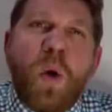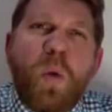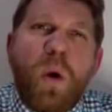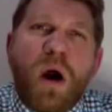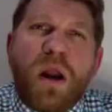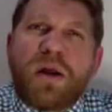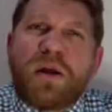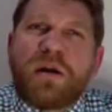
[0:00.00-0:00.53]

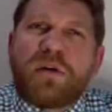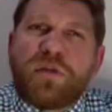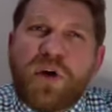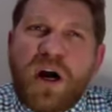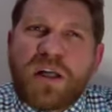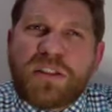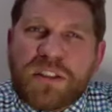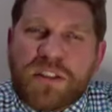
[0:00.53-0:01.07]
What are your
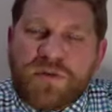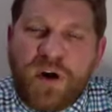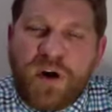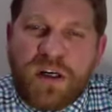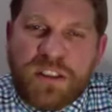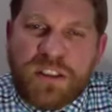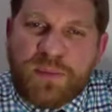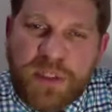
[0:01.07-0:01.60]
thoughts as
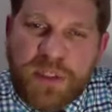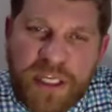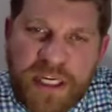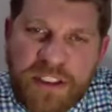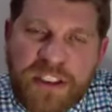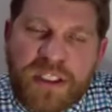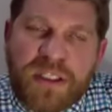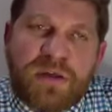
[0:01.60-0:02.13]
far as a
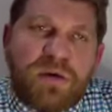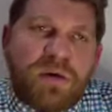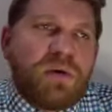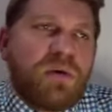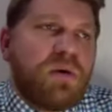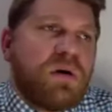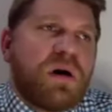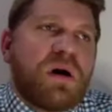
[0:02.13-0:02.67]
prediction
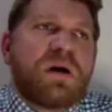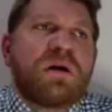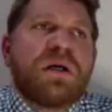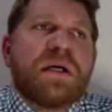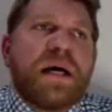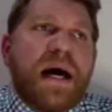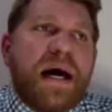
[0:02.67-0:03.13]
or